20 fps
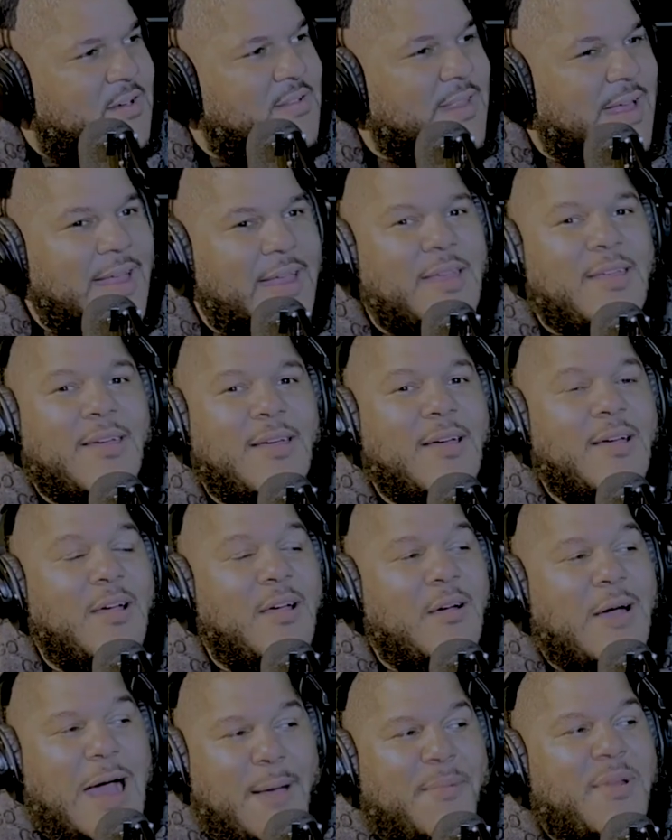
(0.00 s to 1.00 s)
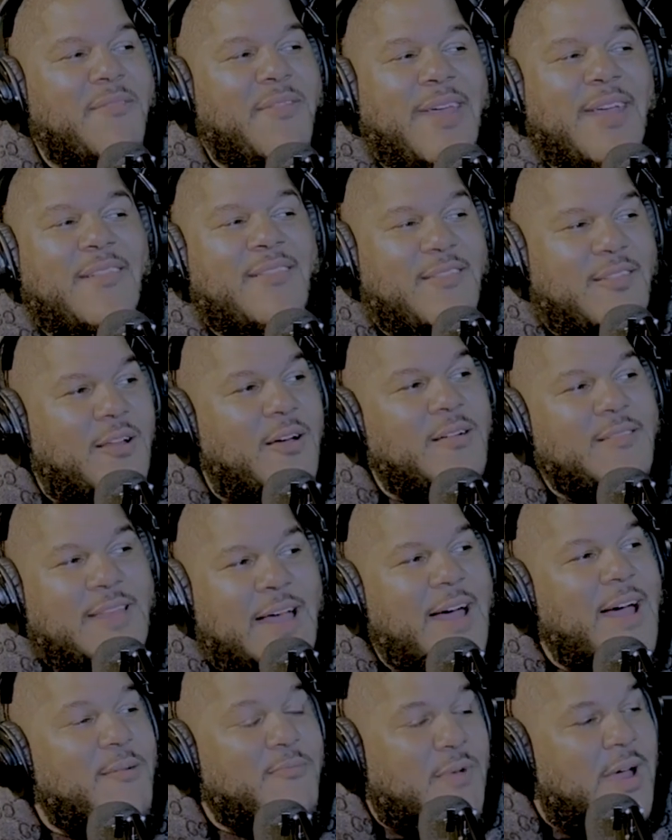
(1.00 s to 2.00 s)
like I've been in Vegas a long
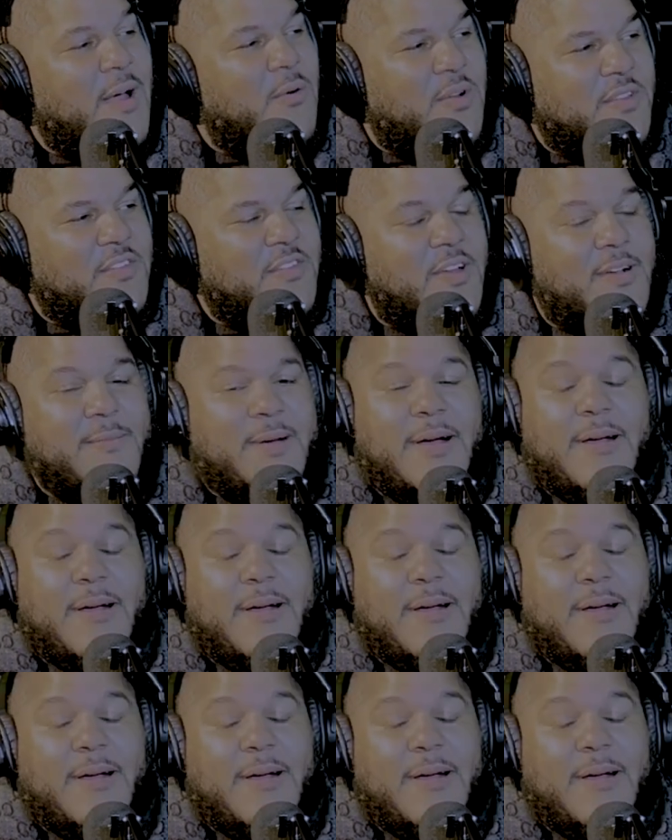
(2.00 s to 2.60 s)
time, right? What you talking about?